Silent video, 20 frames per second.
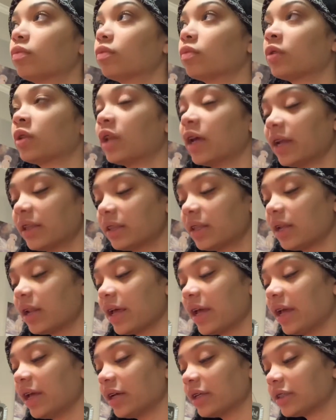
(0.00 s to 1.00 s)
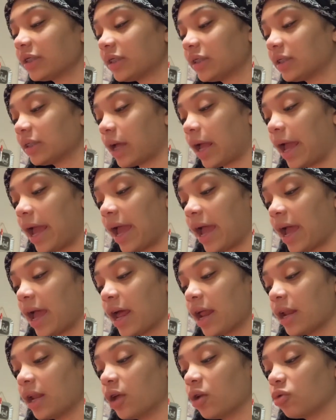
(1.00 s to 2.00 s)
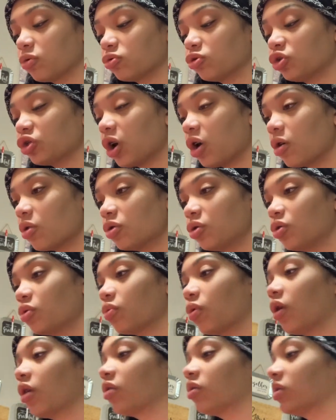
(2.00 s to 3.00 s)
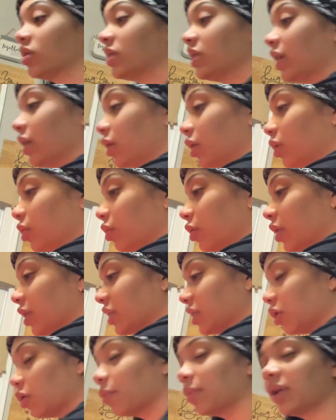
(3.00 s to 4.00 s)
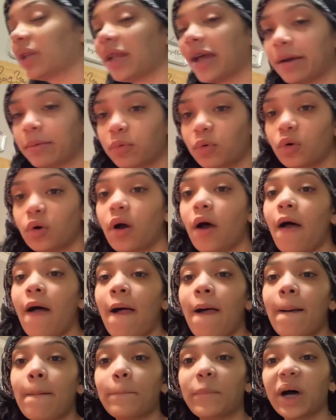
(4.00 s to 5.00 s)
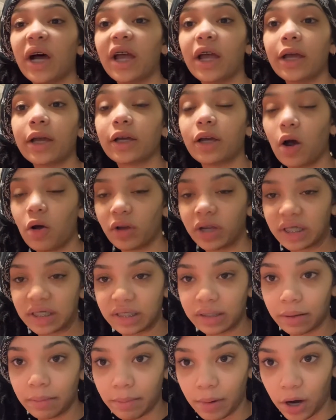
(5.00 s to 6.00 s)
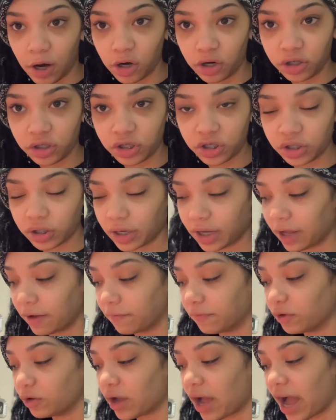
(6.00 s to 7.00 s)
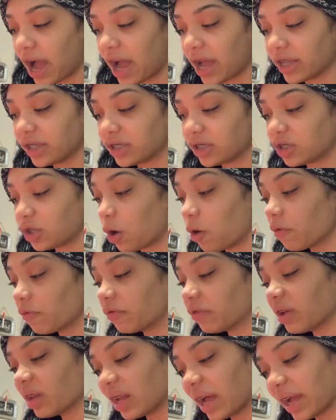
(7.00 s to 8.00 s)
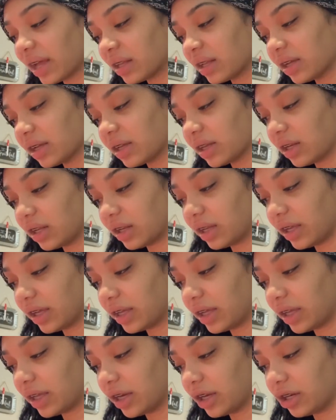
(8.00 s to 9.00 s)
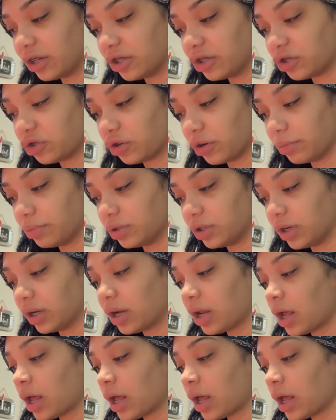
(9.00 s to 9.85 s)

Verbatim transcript: click the links and it'll show you or it'll tell you because it'll be labeled. But go get some merch. If you guys don't feel like clicking the link in the description,